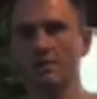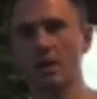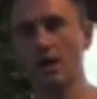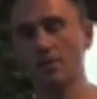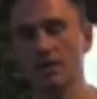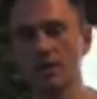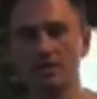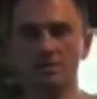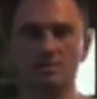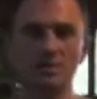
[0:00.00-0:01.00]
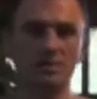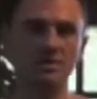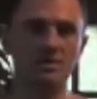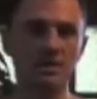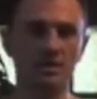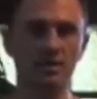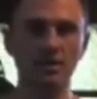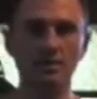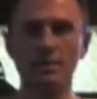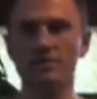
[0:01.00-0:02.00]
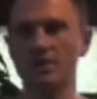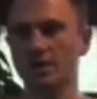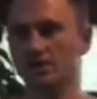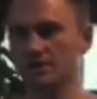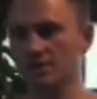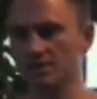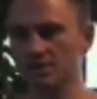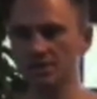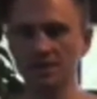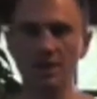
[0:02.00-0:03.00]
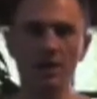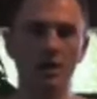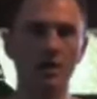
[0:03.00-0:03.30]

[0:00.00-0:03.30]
complicated sauces that can be very delicious,